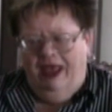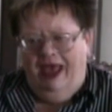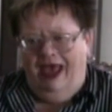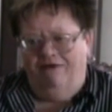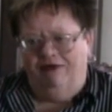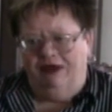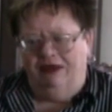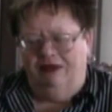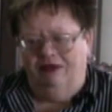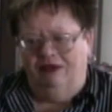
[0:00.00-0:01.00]

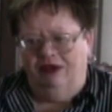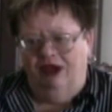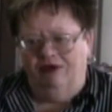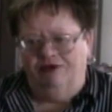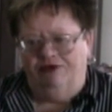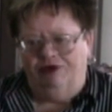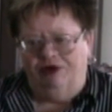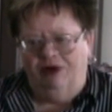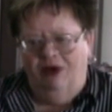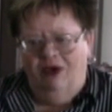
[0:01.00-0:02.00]
having the
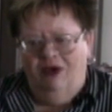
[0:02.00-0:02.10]
youngster